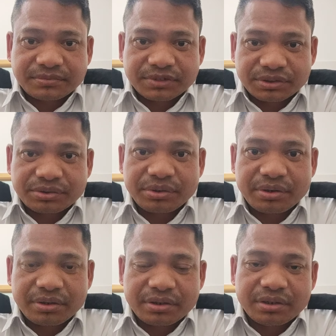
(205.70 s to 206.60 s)

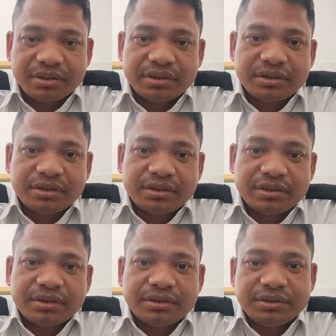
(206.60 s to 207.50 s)
So,
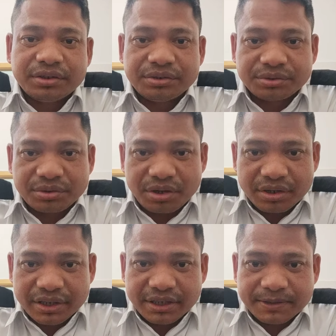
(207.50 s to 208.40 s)
don't do
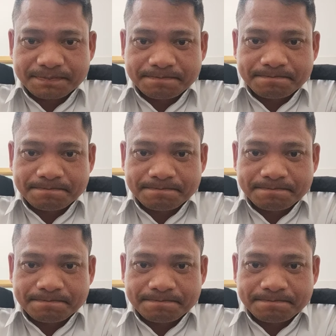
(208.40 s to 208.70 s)
hurry.